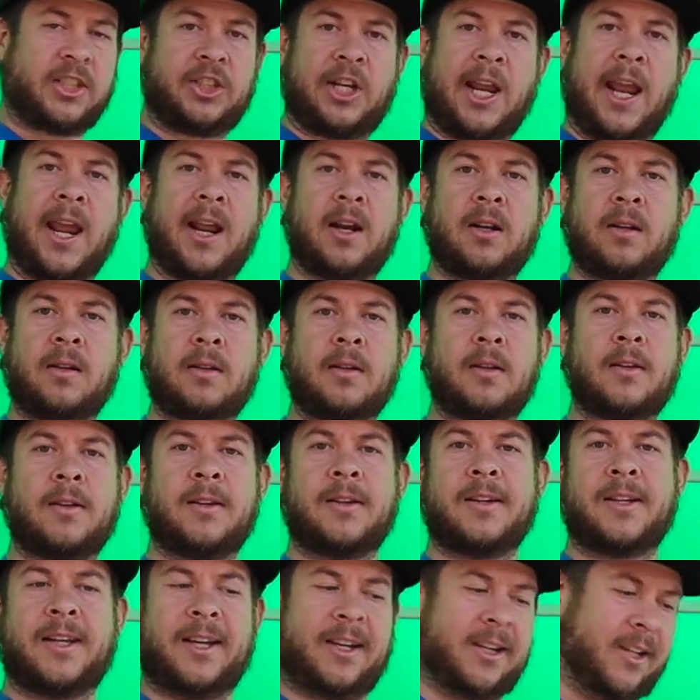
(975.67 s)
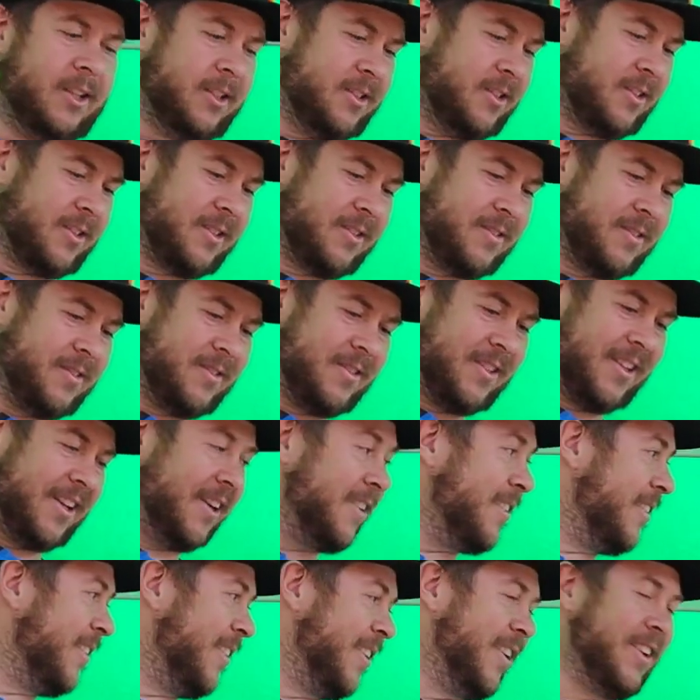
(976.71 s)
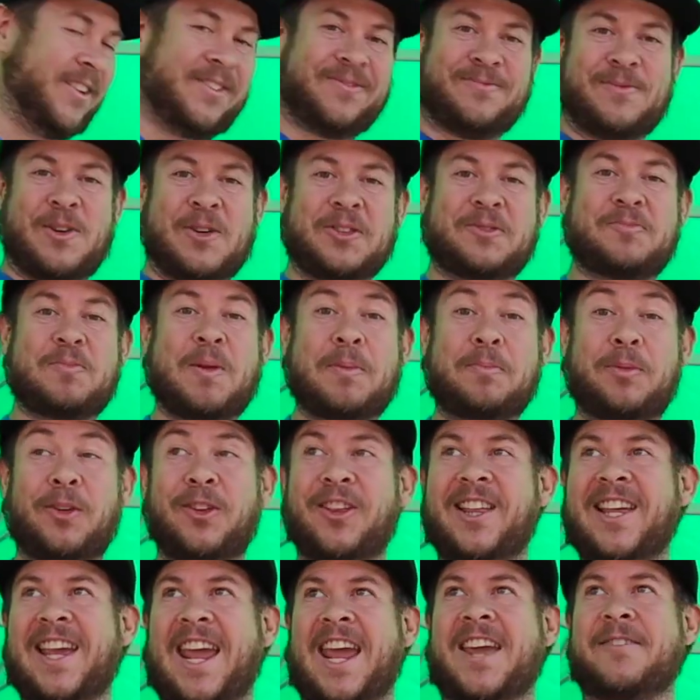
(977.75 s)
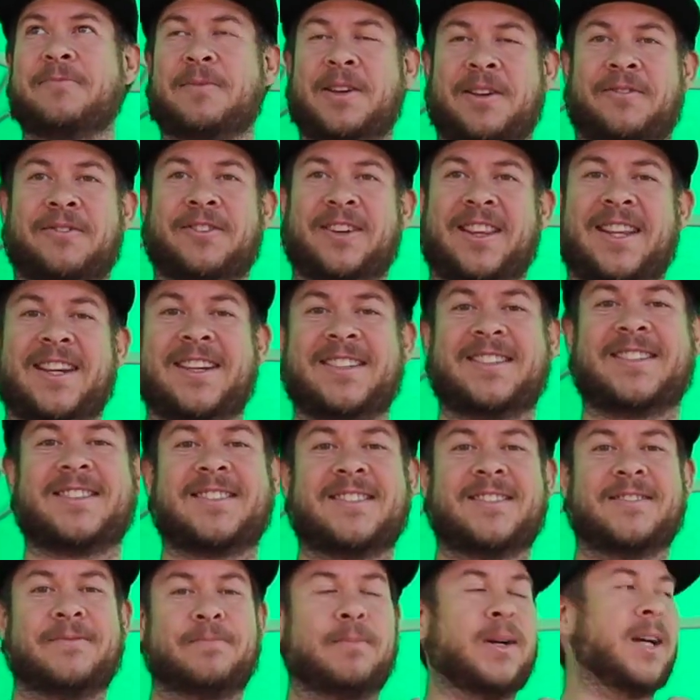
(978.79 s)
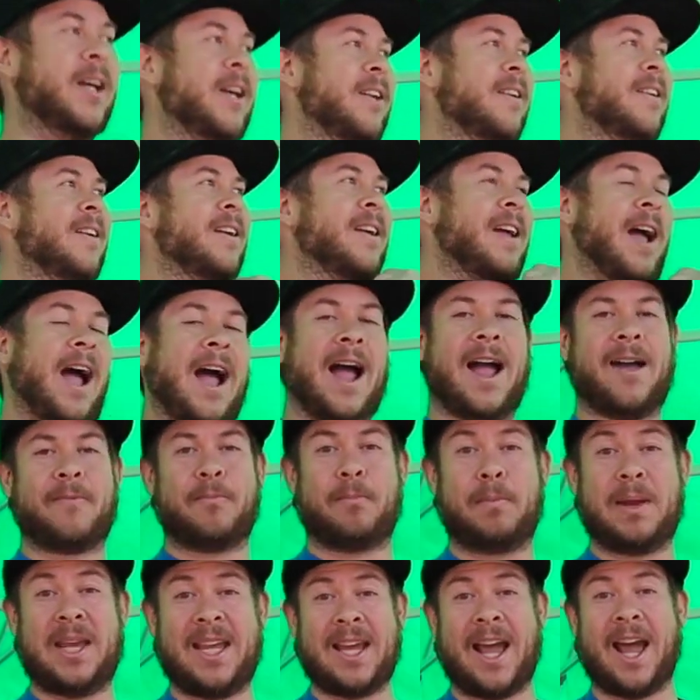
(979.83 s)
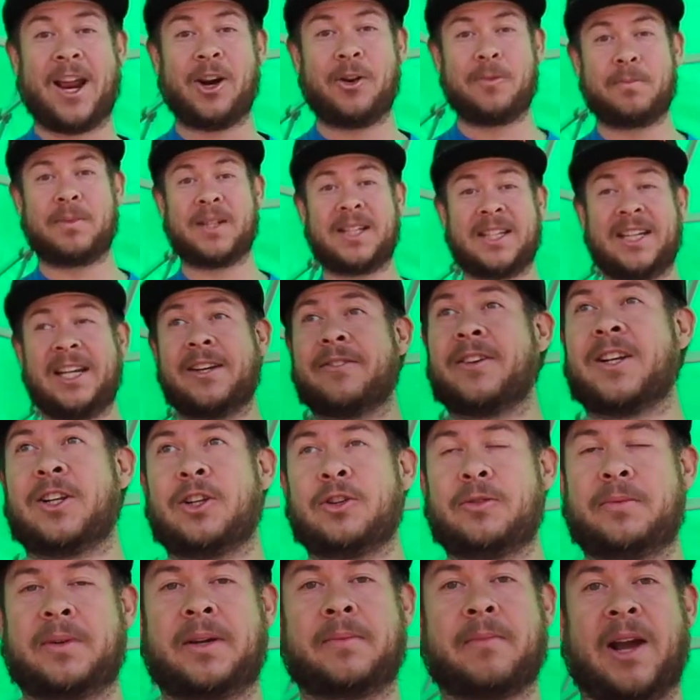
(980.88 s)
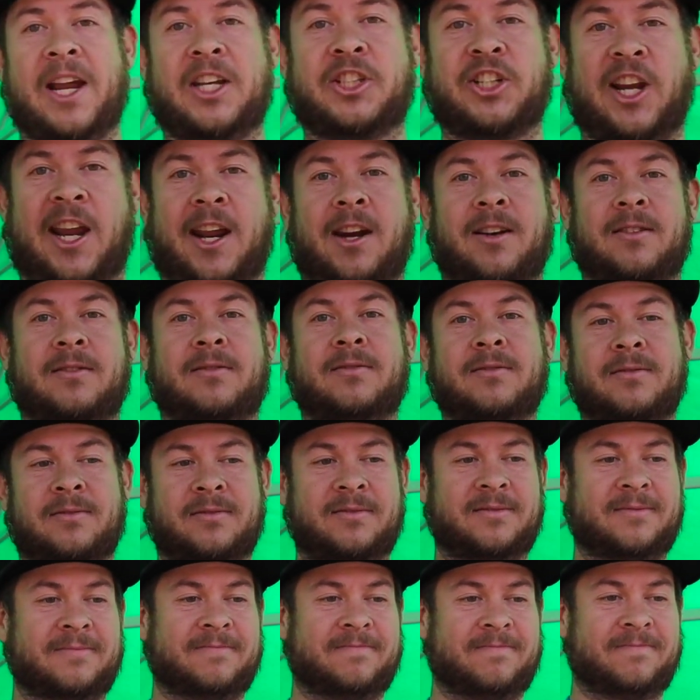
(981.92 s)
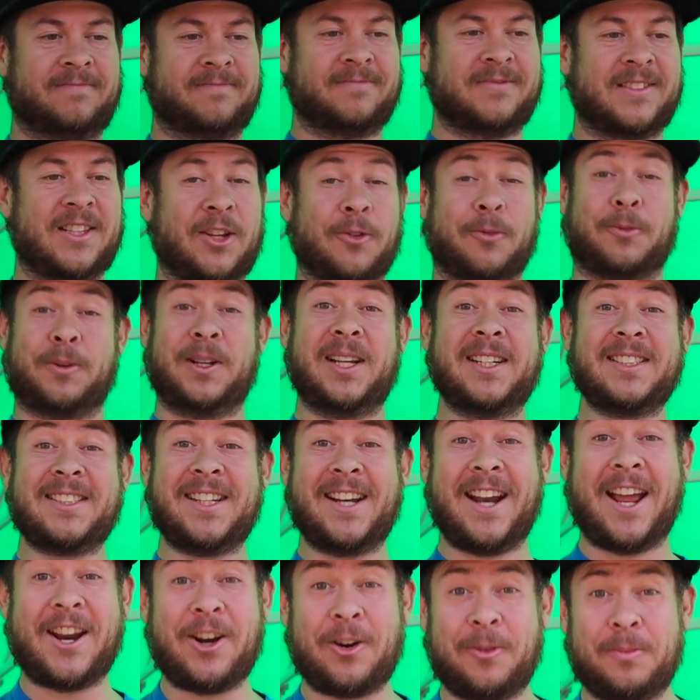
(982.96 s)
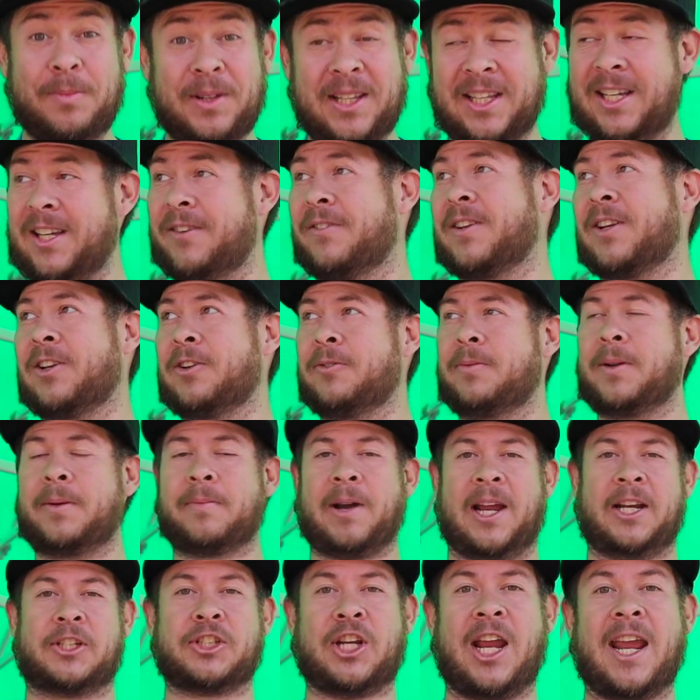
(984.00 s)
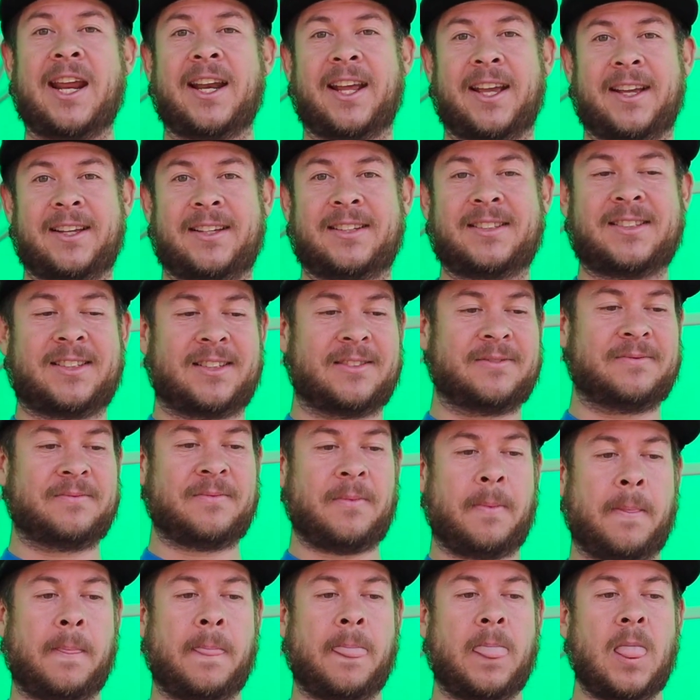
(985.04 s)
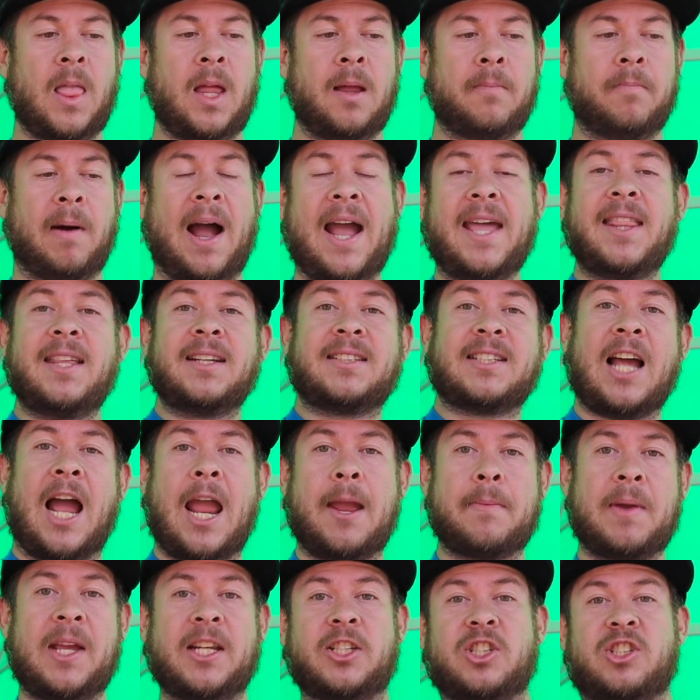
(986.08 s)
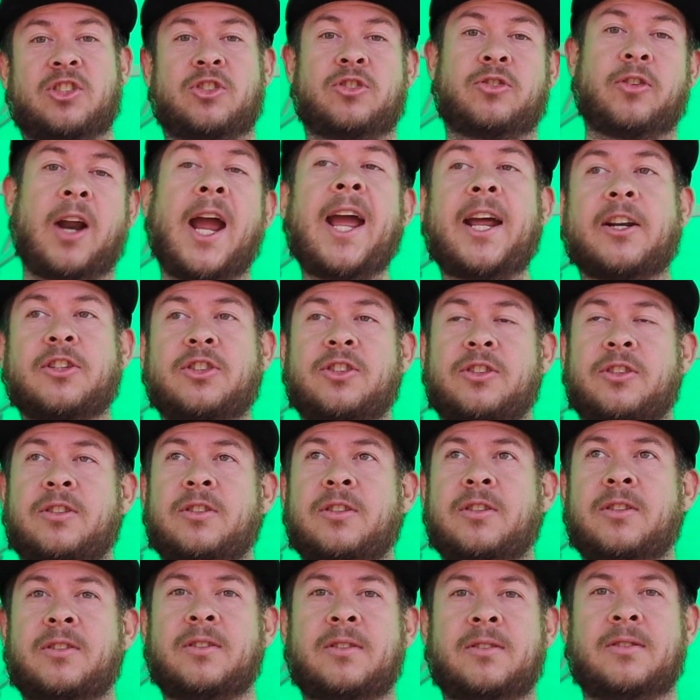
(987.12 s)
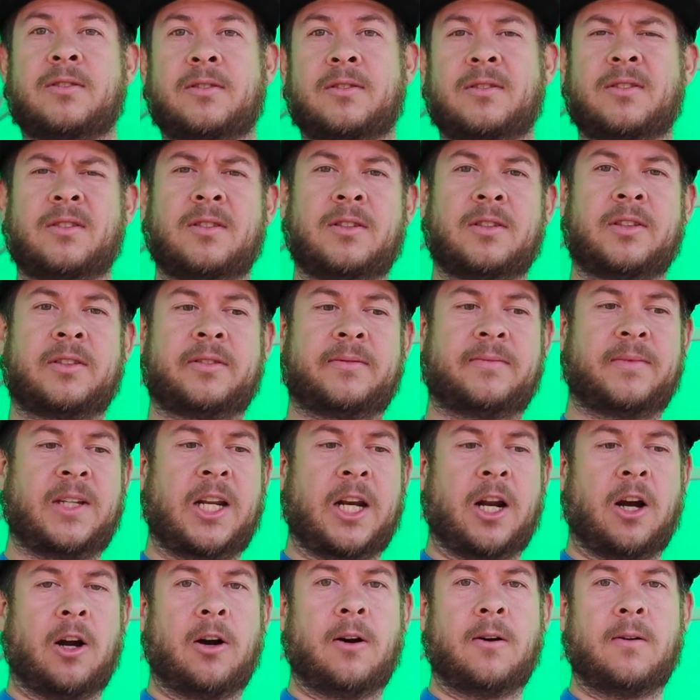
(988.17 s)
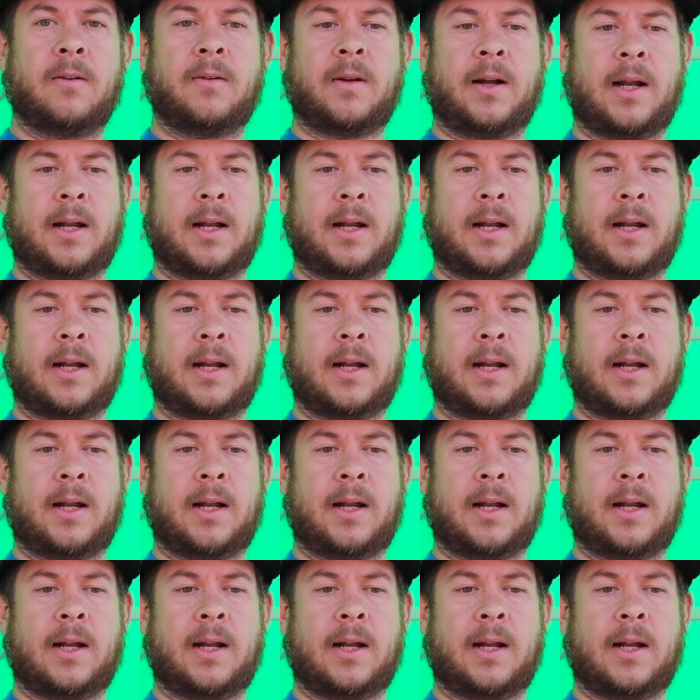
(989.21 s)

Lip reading: chain is, most people hate me for this, but me, I don't believe in lubing my chain. The reason I don't believe in lubing my chain is, by the time it's stretched, you know,